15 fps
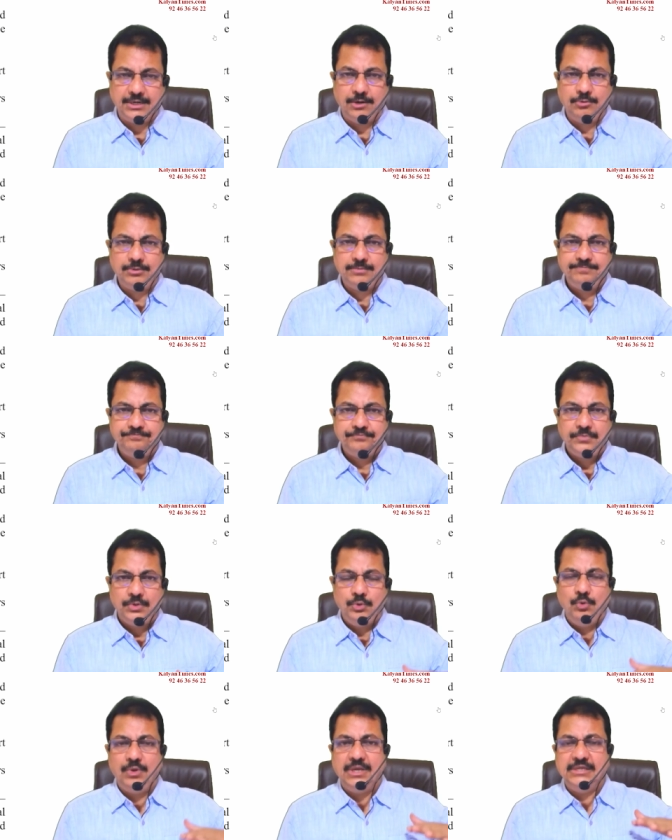out
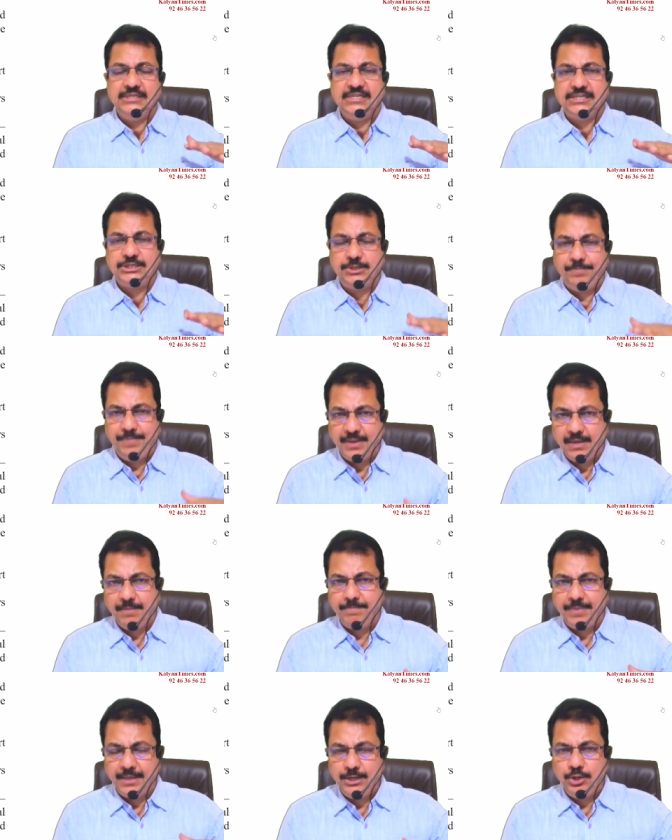you can just pick up
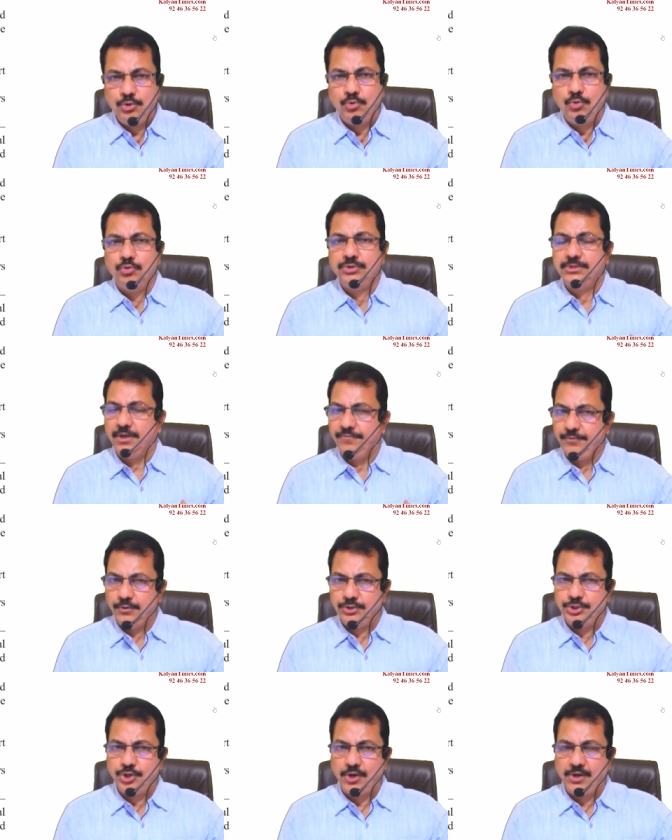any course of your
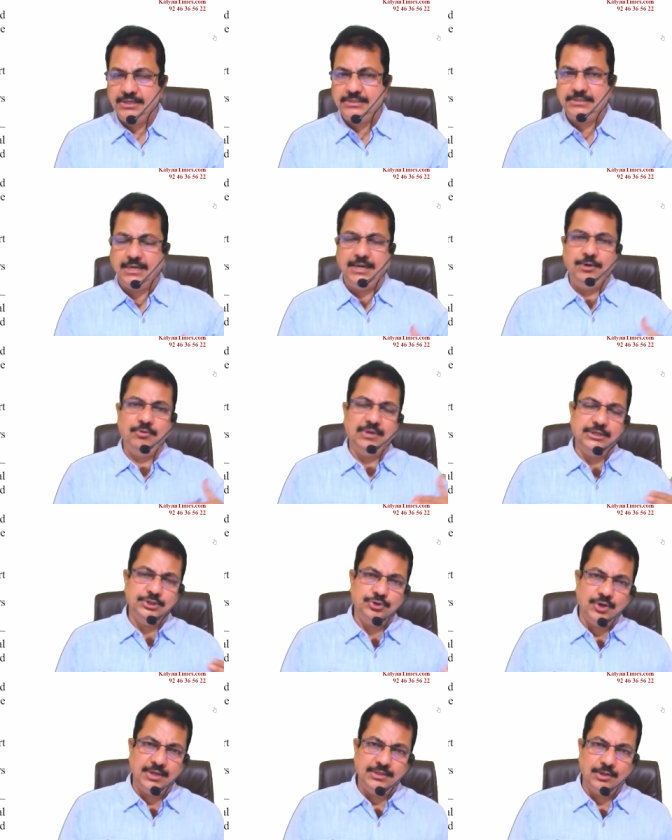choice and you can
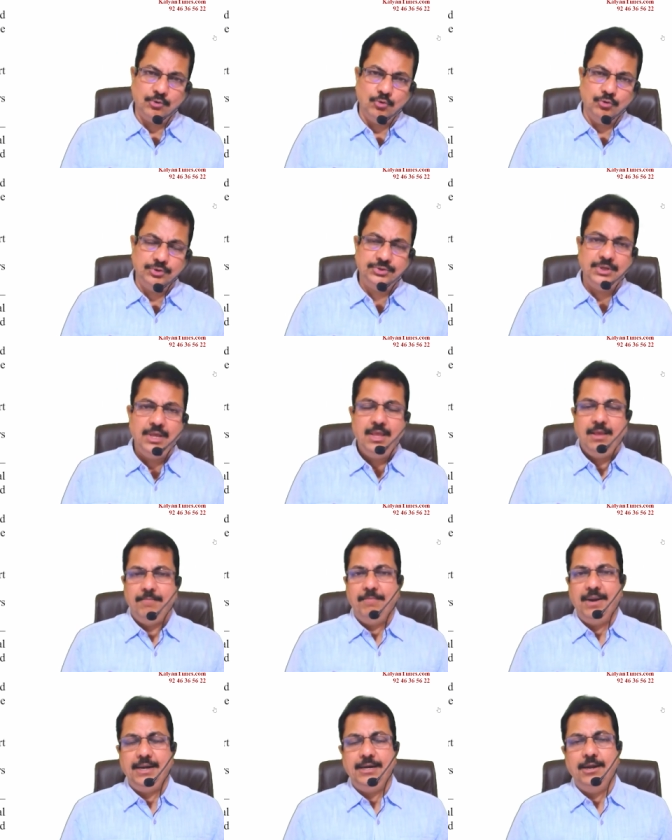join the course
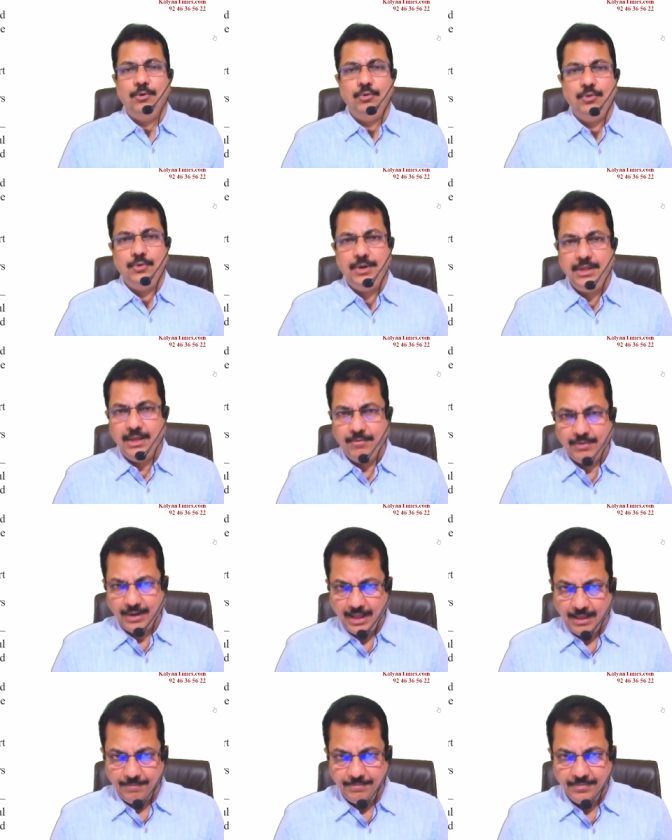by downloading our
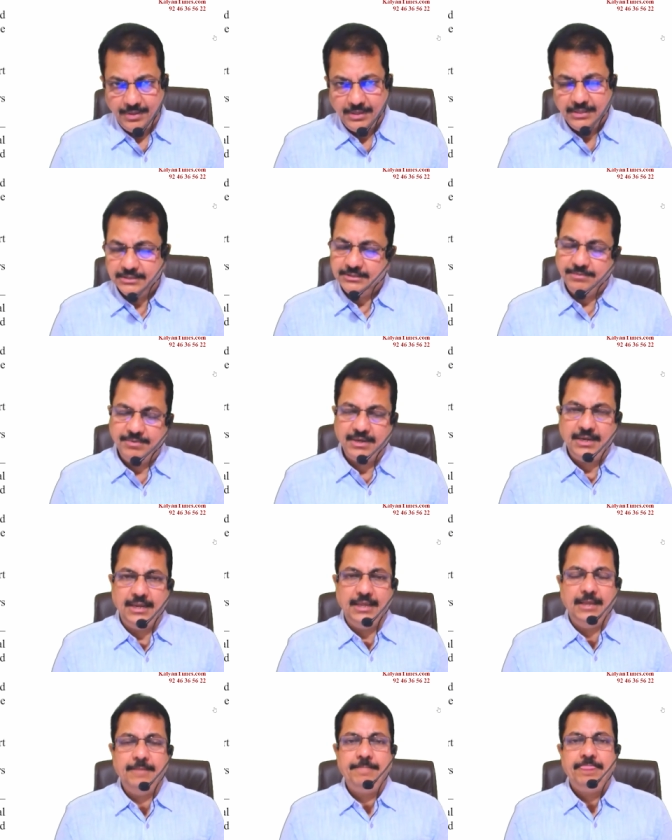app similarly
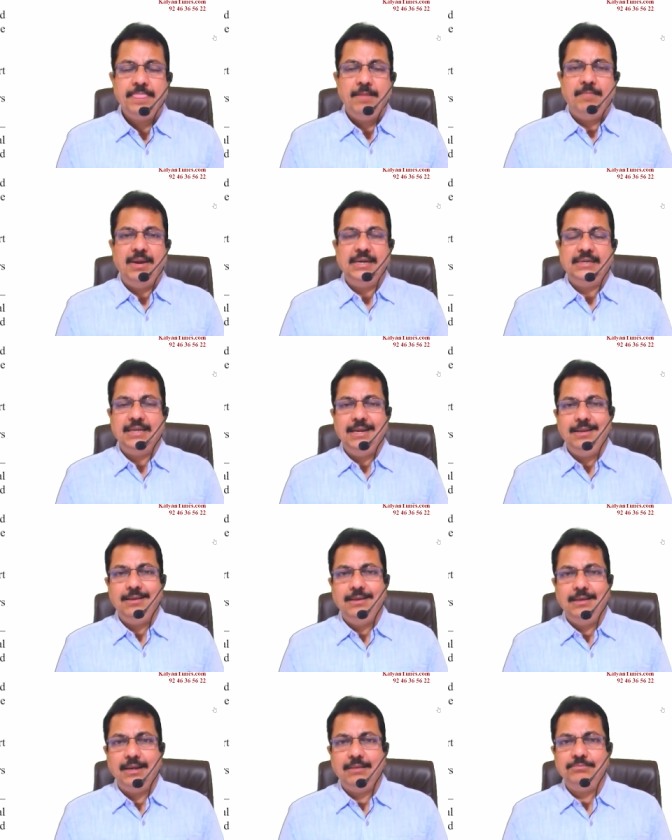my
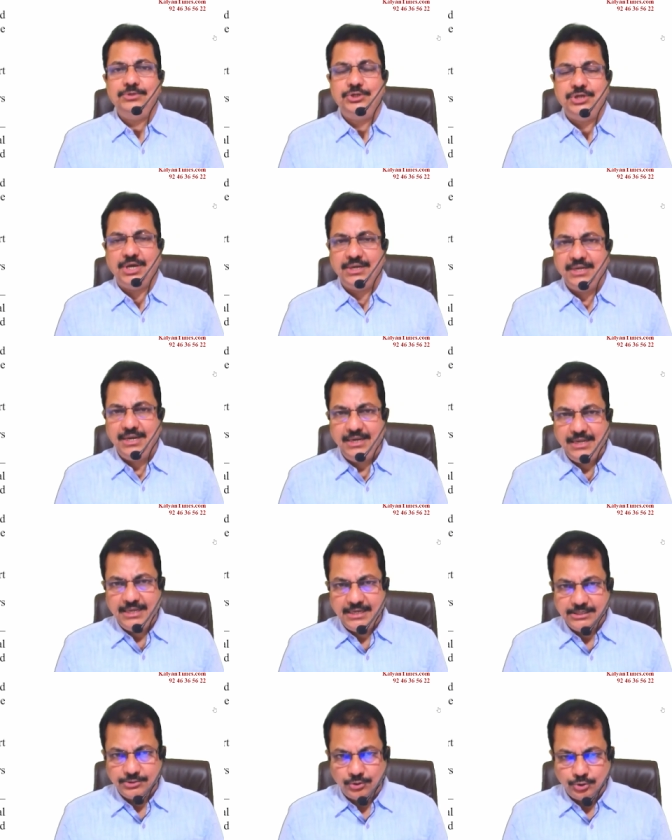telegram channel link
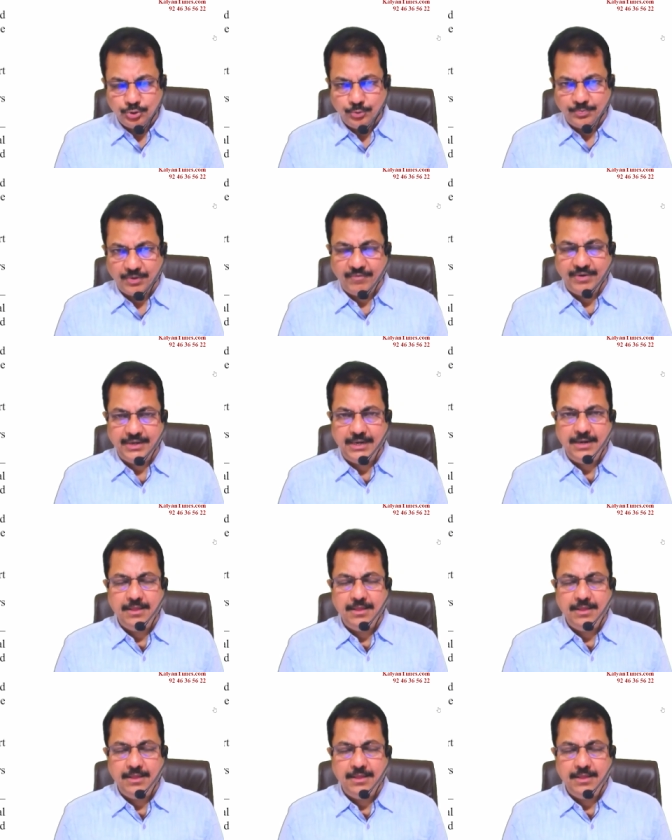is also provided